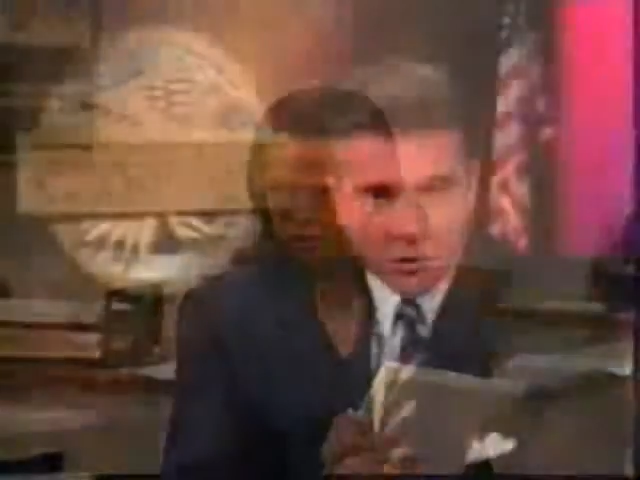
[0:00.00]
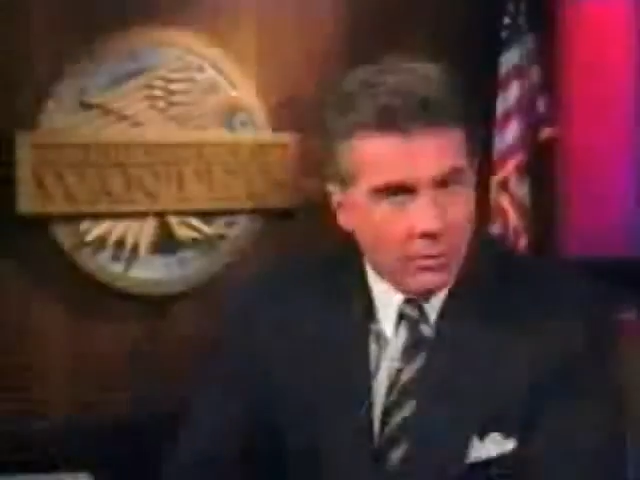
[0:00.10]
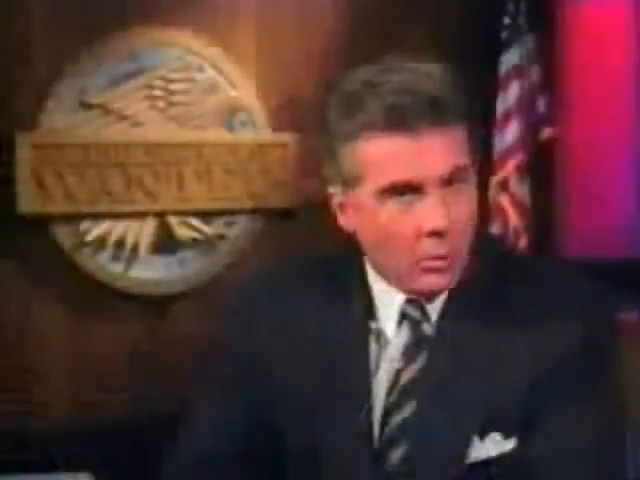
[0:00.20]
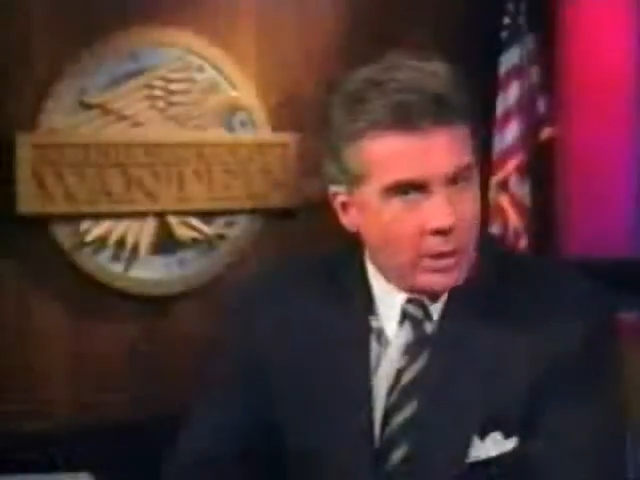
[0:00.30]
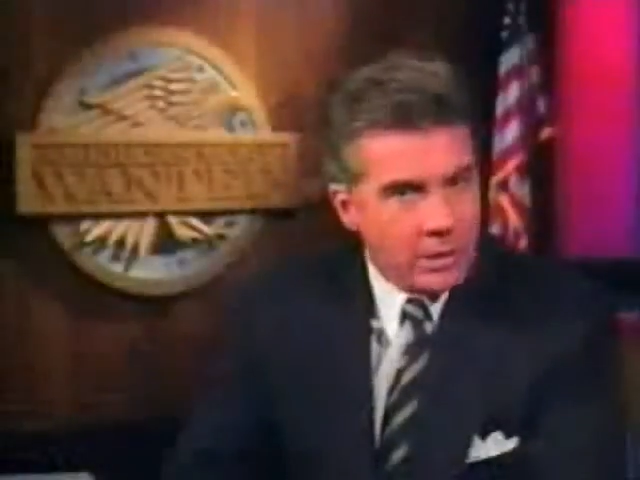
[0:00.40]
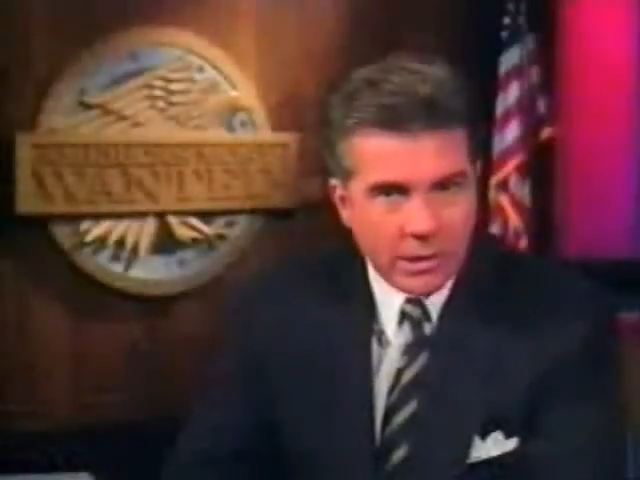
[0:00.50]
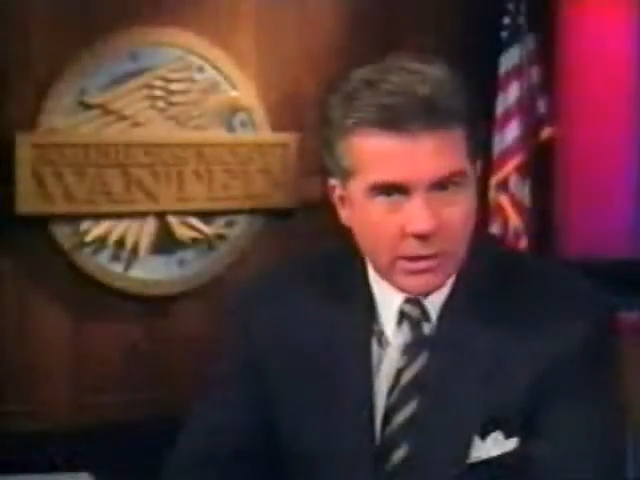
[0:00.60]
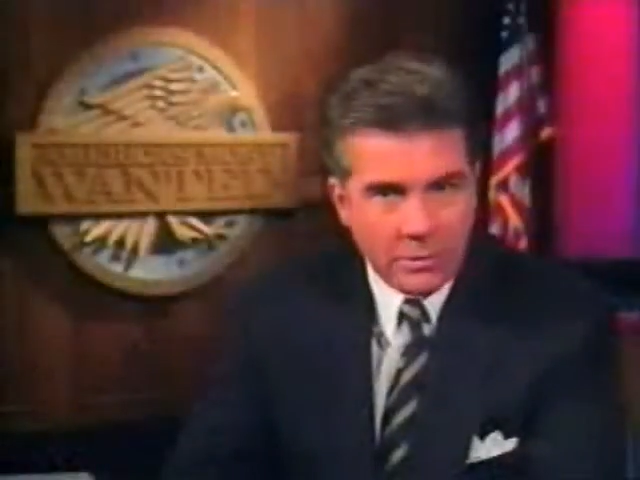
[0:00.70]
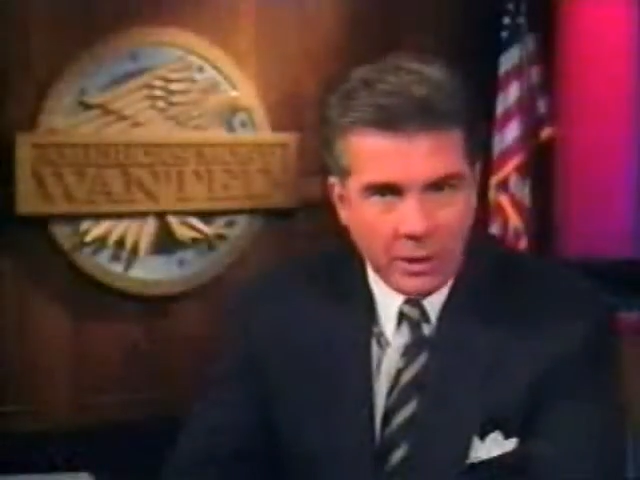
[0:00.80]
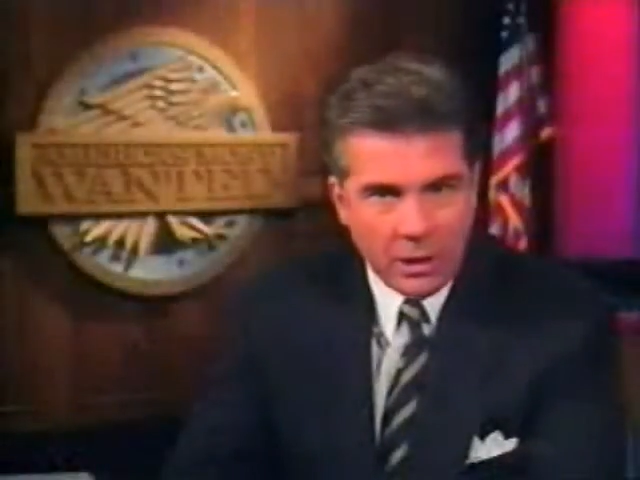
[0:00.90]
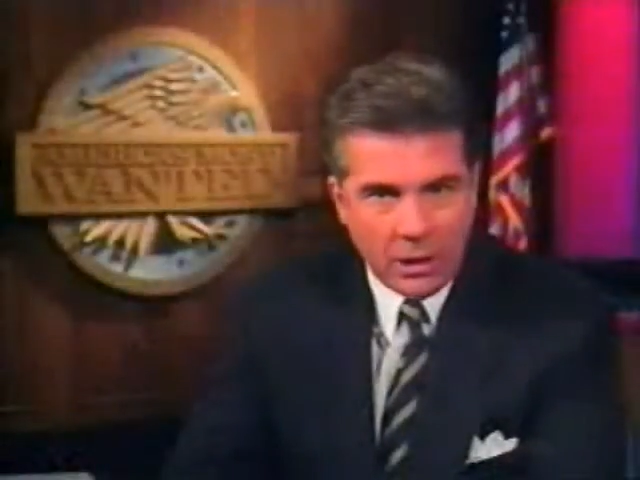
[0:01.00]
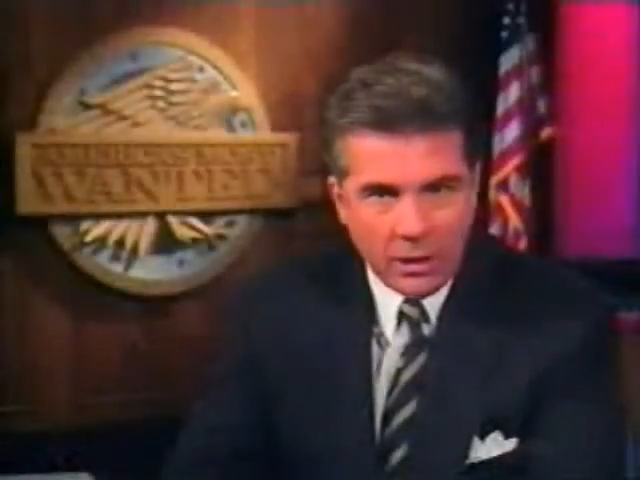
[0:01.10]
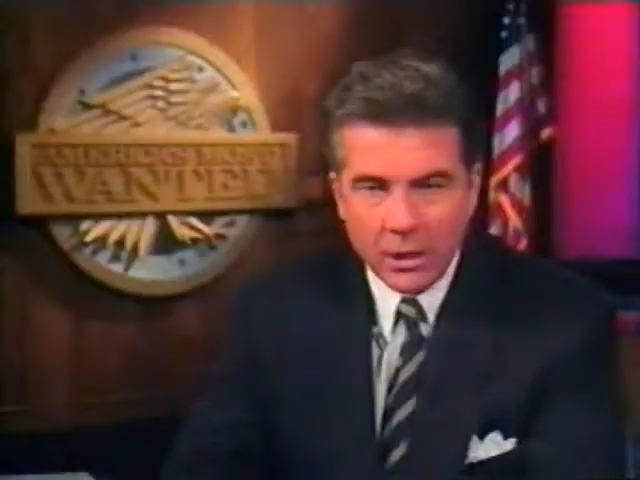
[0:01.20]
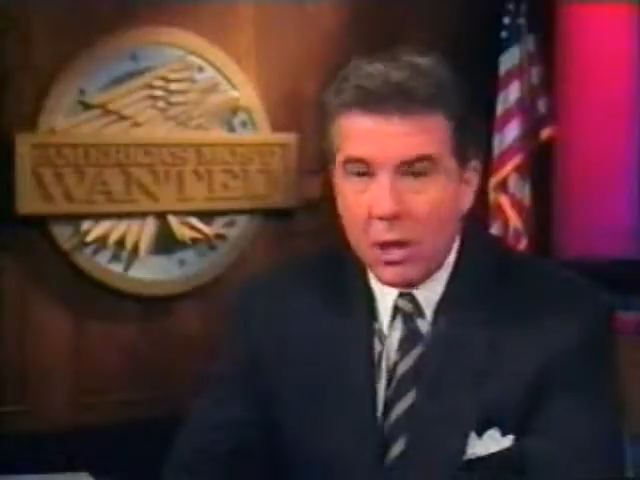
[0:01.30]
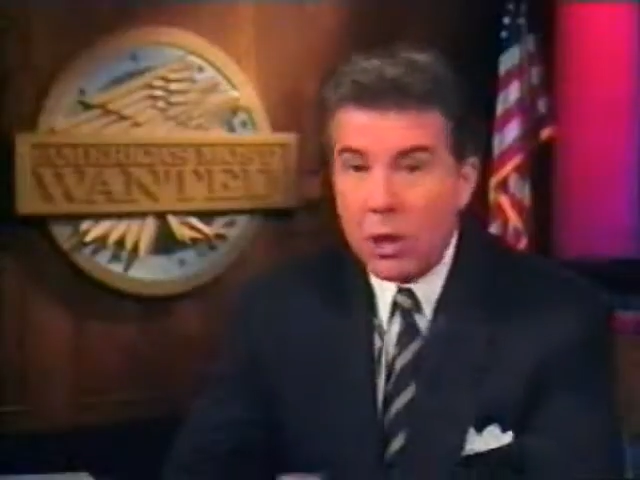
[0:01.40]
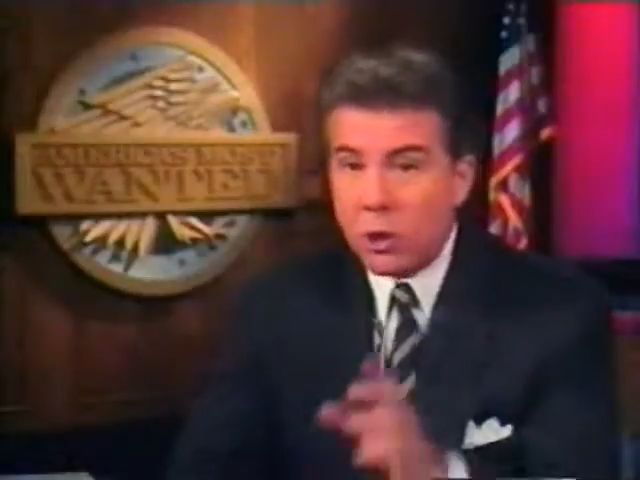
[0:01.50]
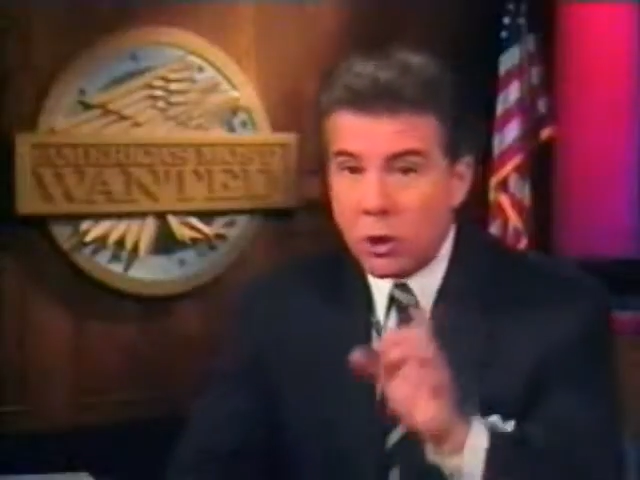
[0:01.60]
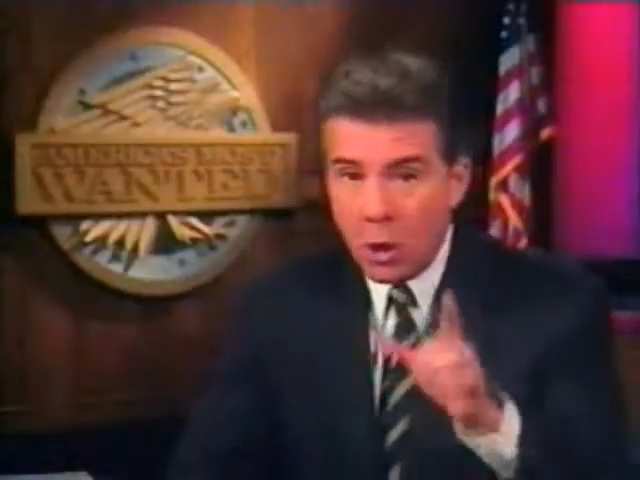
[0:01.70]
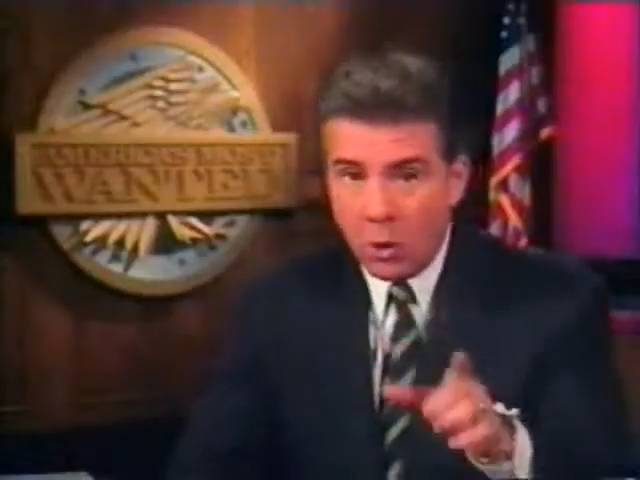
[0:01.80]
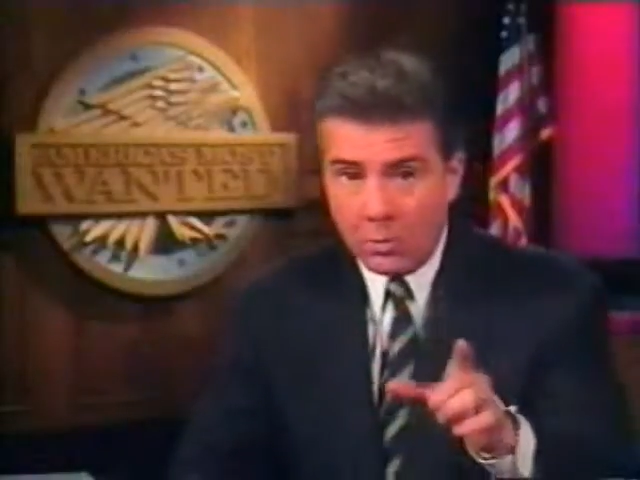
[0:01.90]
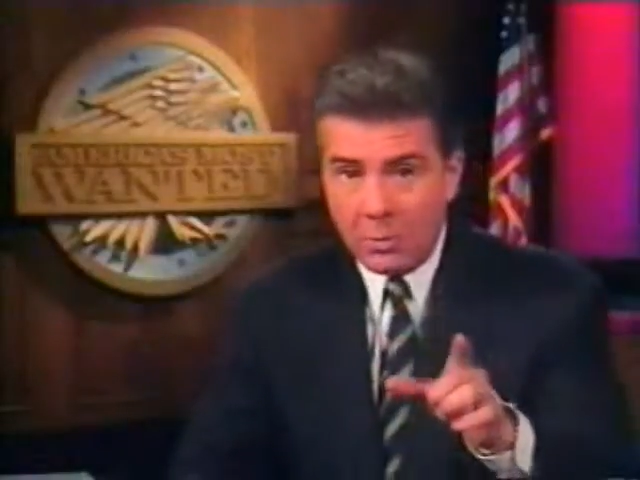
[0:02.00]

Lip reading: someone doesn't belong, don't